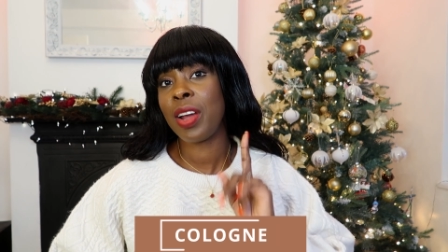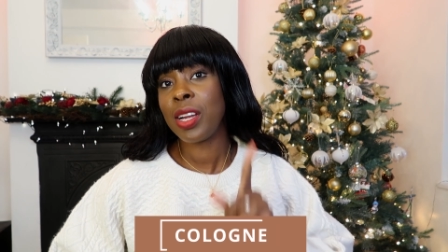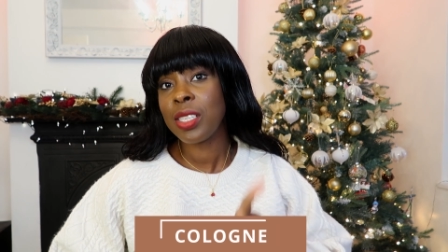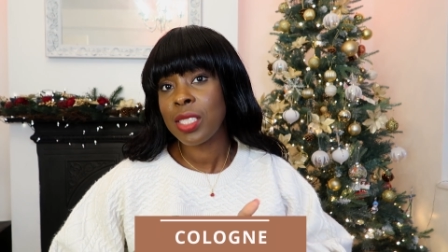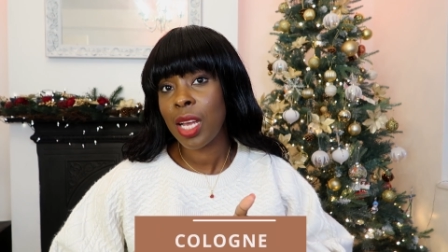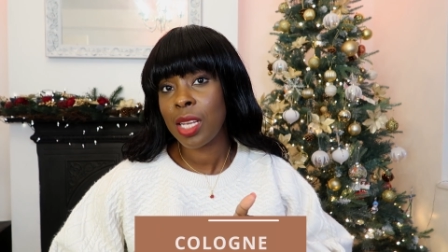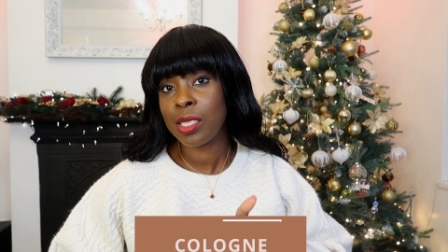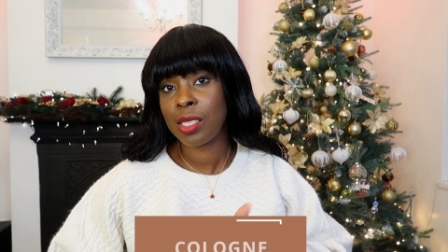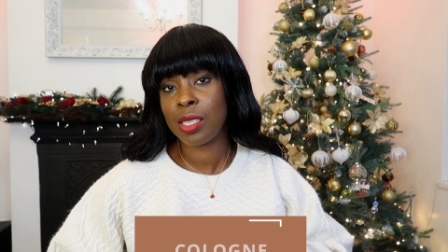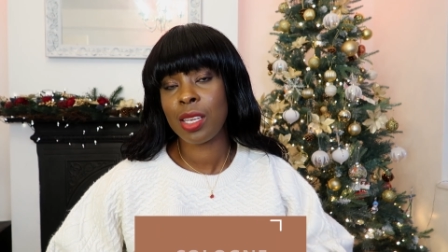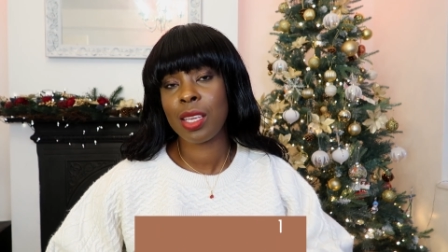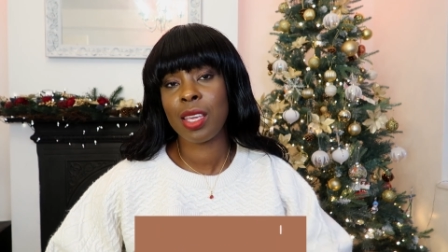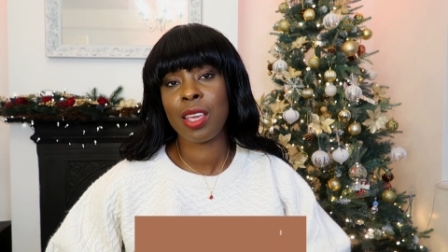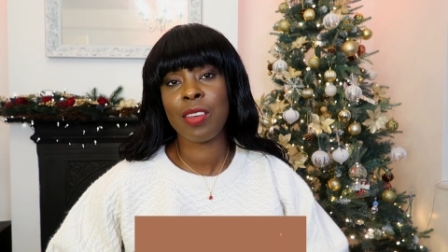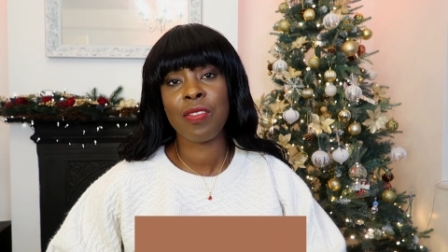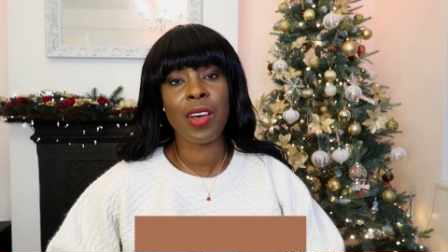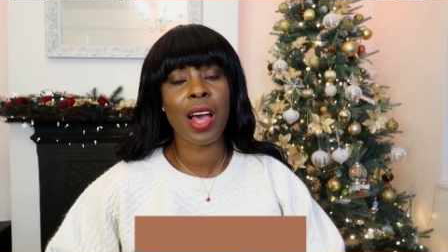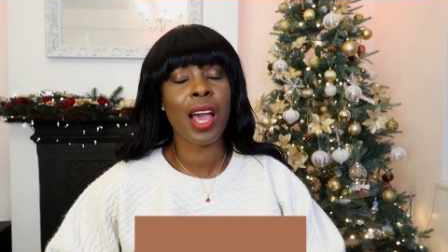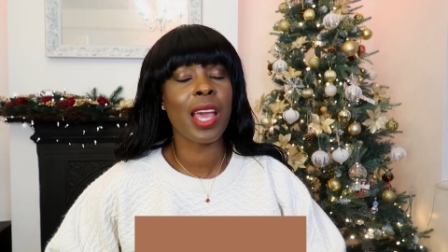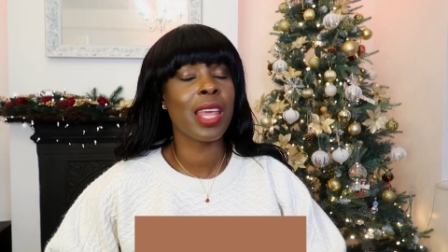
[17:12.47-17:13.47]
fantastic
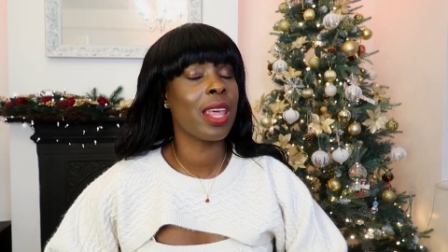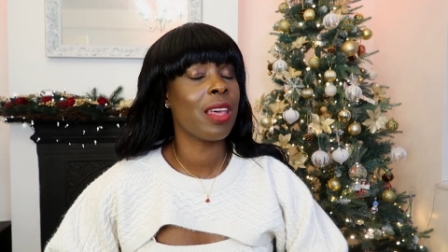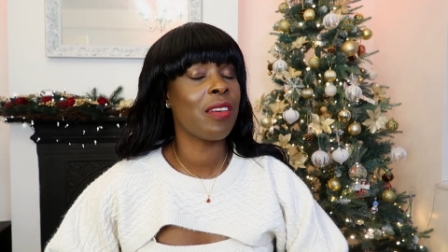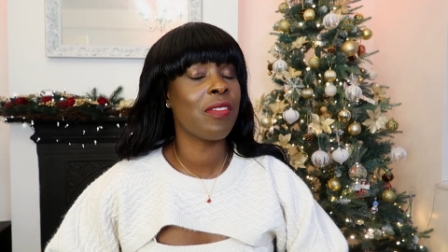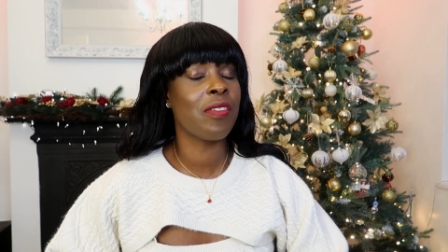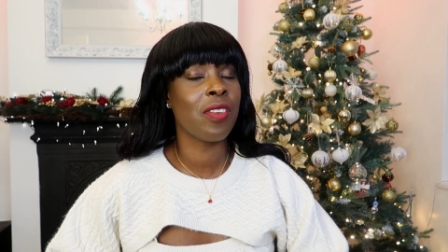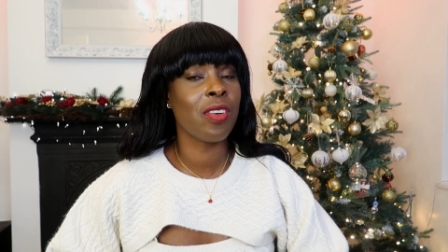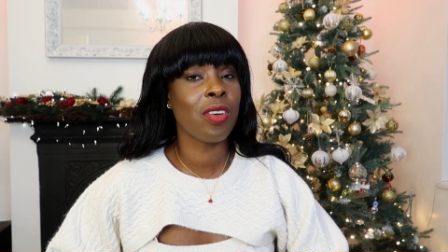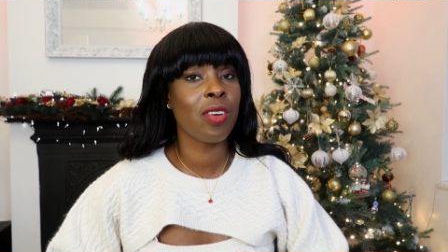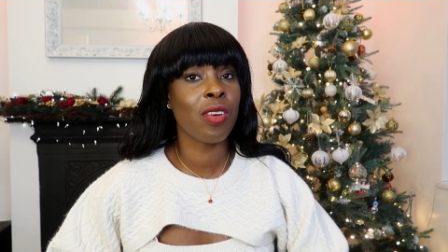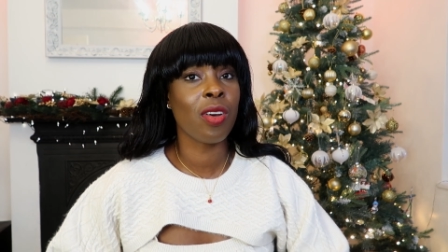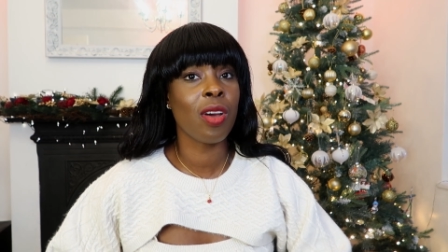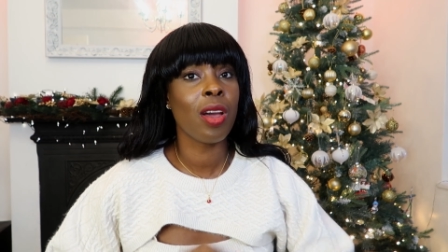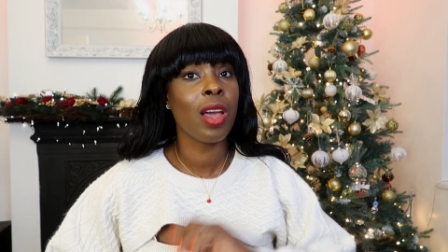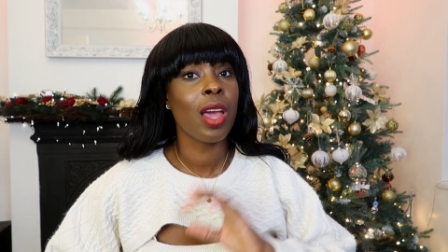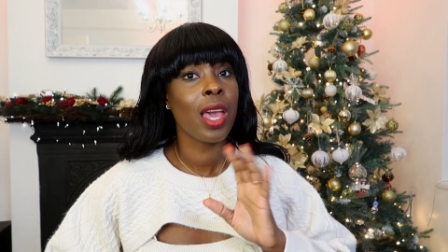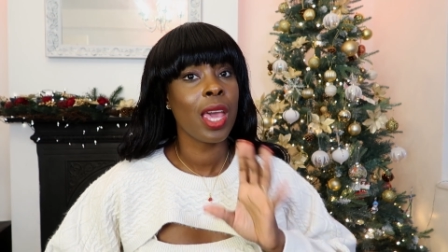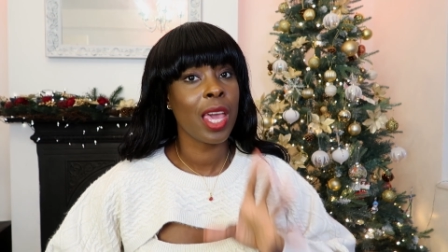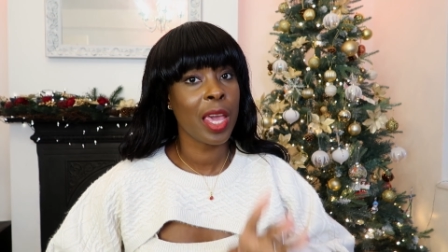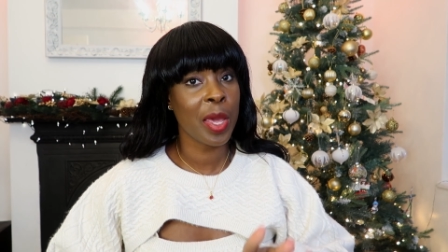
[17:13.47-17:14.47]
gift idea for
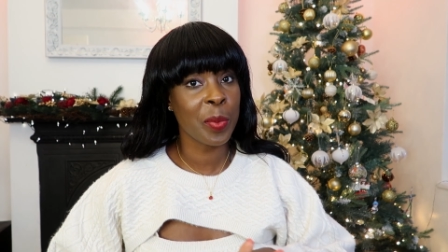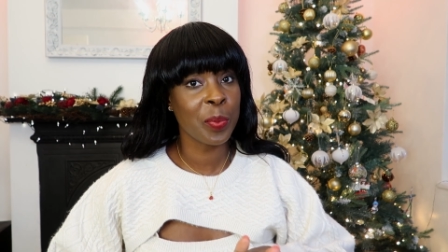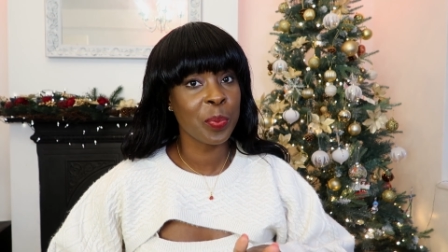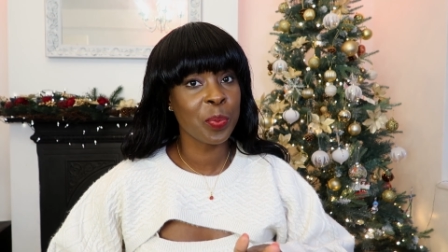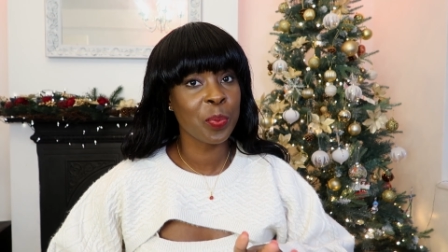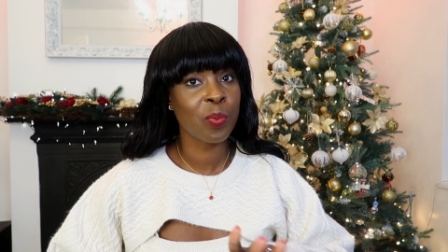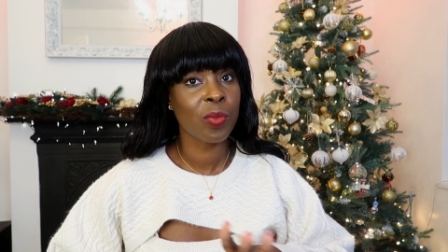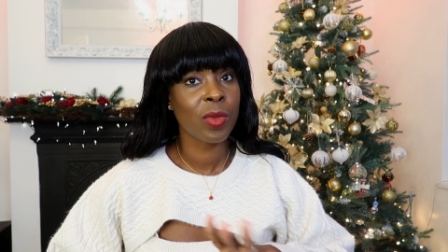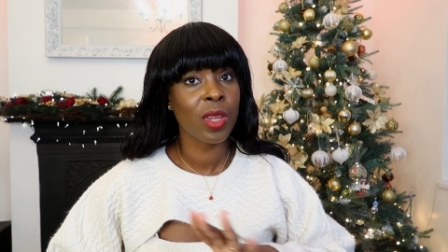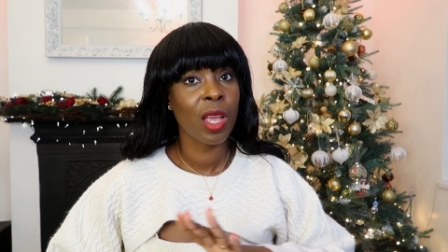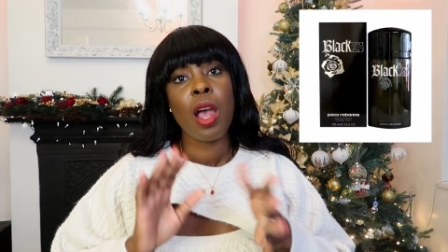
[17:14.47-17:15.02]
him